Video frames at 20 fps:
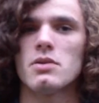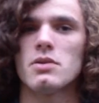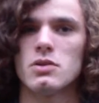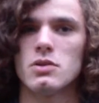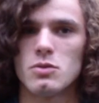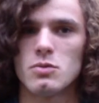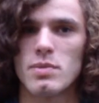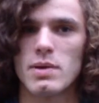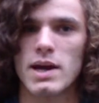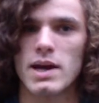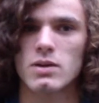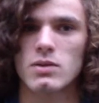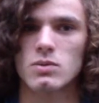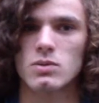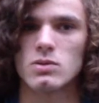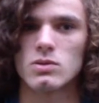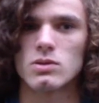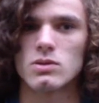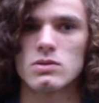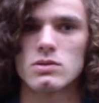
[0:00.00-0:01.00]
You do back
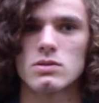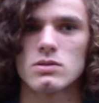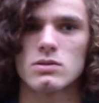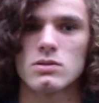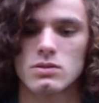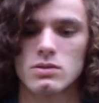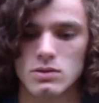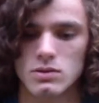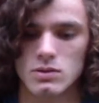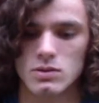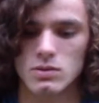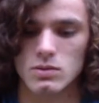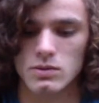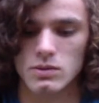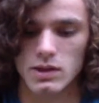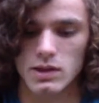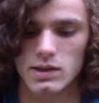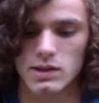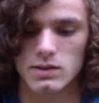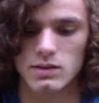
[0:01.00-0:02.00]
rolls, so
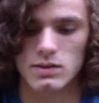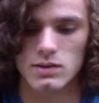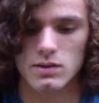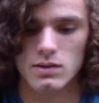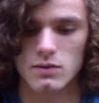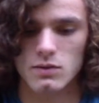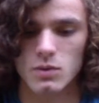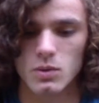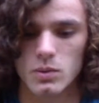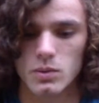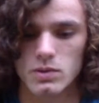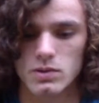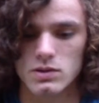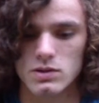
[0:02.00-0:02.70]
like a forward